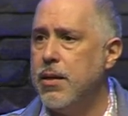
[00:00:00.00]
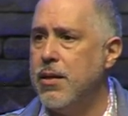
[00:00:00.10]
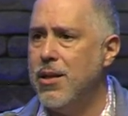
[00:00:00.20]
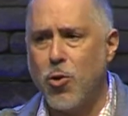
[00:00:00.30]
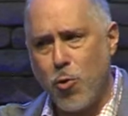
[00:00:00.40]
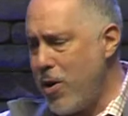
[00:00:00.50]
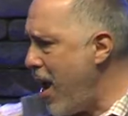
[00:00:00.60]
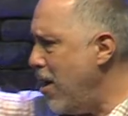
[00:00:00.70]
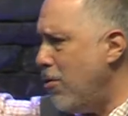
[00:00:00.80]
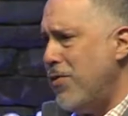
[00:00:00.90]
The
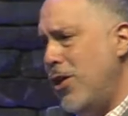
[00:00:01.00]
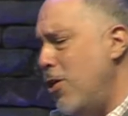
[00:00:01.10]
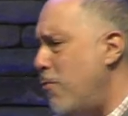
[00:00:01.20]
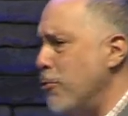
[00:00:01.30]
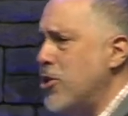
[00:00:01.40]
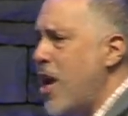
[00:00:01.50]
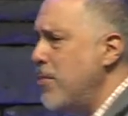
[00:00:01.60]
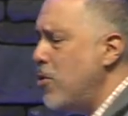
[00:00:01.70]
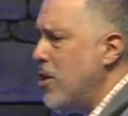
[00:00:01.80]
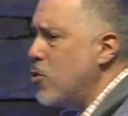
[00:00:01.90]
creator of the universe
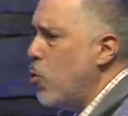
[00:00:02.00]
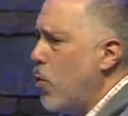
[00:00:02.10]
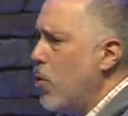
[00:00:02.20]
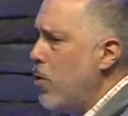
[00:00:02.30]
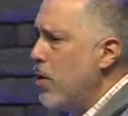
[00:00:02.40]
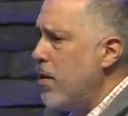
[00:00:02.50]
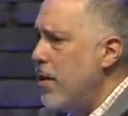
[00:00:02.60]
came to this world,